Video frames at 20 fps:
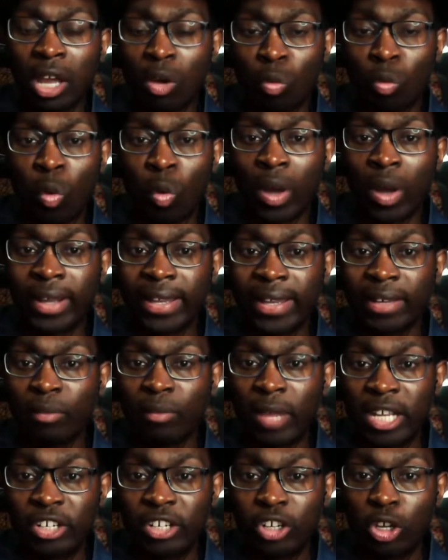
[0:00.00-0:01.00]
What can
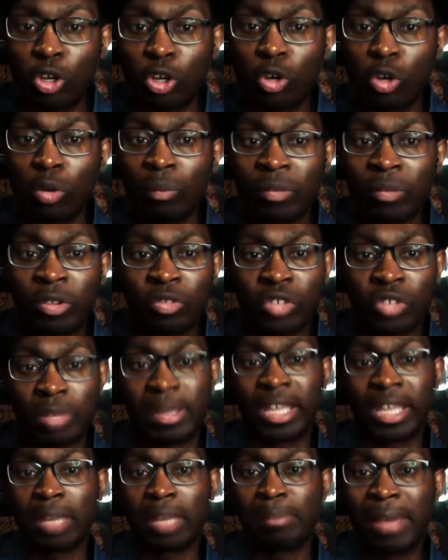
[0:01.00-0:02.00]
we do to
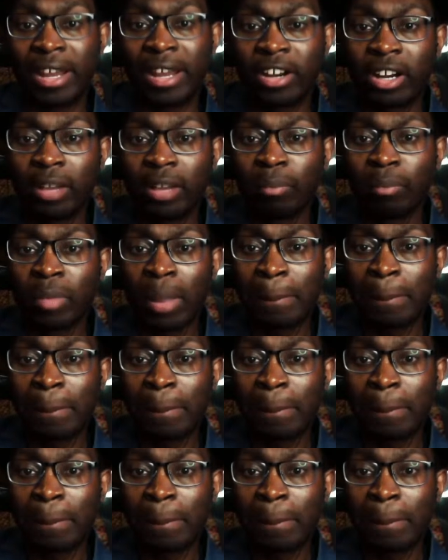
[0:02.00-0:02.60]
make it better?